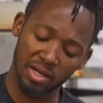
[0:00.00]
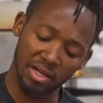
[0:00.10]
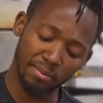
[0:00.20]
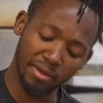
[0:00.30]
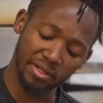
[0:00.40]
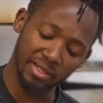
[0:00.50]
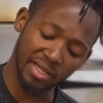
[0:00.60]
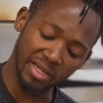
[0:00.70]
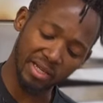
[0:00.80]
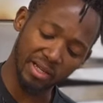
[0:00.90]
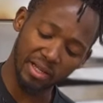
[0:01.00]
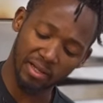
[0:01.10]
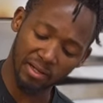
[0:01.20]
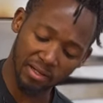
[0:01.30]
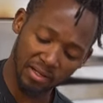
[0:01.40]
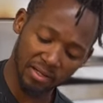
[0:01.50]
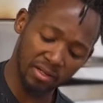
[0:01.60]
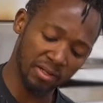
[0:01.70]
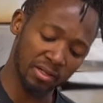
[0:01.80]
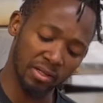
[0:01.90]
I mix it in here.
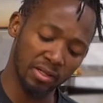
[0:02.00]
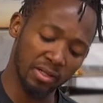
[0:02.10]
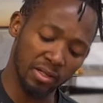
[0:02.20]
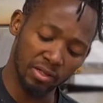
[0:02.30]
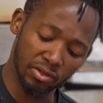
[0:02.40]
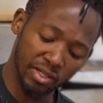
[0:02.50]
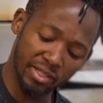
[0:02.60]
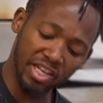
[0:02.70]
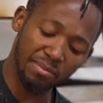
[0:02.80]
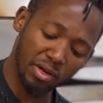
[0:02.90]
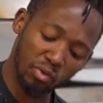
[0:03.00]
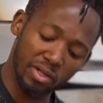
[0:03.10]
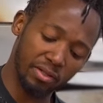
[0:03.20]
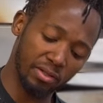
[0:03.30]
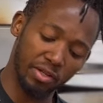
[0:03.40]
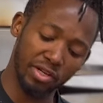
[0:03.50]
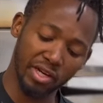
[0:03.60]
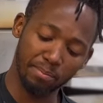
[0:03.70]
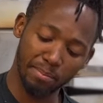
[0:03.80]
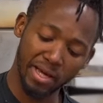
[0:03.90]
So this cinnamon, when you
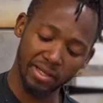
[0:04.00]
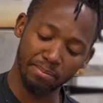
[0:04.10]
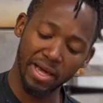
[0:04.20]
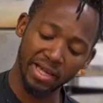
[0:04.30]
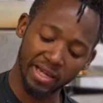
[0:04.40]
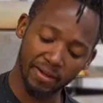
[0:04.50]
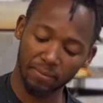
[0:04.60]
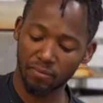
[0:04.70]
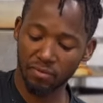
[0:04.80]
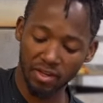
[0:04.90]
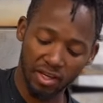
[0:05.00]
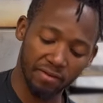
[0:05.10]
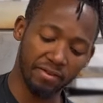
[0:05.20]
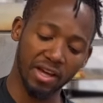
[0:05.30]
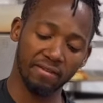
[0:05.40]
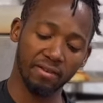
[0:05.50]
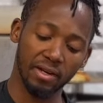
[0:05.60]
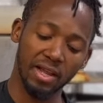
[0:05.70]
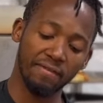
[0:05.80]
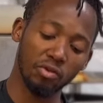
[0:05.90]
can make it, if you have
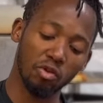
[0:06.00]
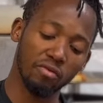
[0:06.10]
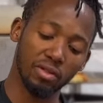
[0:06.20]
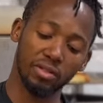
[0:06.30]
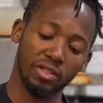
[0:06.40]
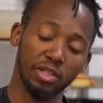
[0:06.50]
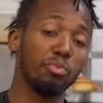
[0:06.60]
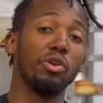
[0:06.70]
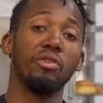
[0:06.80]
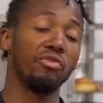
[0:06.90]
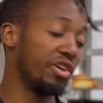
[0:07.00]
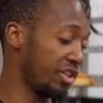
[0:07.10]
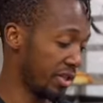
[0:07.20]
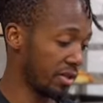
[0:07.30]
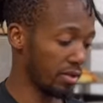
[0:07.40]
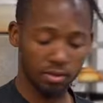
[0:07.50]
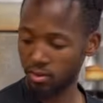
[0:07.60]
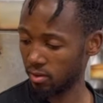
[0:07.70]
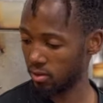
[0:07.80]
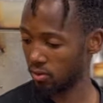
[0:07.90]
leftovers, you just put in the fridge.
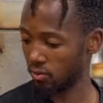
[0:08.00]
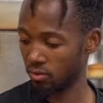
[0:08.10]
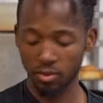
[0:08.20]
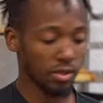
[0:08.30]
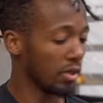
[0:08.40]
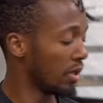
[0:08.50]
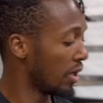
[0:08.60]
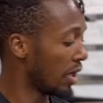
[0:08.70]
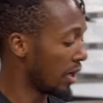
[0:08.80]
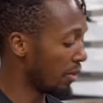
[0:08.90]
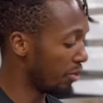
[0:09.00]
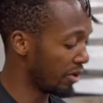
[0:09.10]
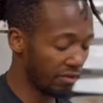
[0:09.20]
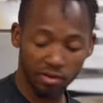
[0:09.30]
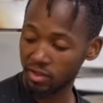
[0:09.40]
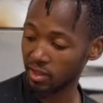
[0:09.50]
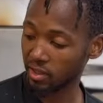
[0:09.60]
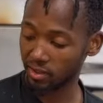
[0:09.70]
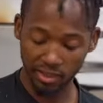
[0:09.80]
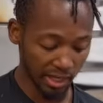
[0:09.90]
Oh, put in the fridge like
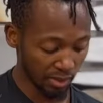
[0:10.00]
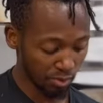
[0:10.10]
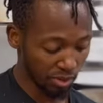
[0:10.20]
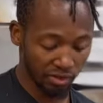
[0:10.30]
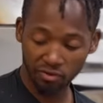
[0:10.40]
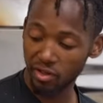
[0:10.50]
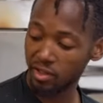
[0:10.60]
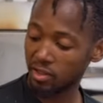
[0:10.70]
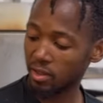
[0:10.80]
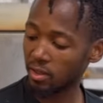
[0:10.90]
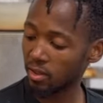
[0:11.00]
this there. Put in the fridge.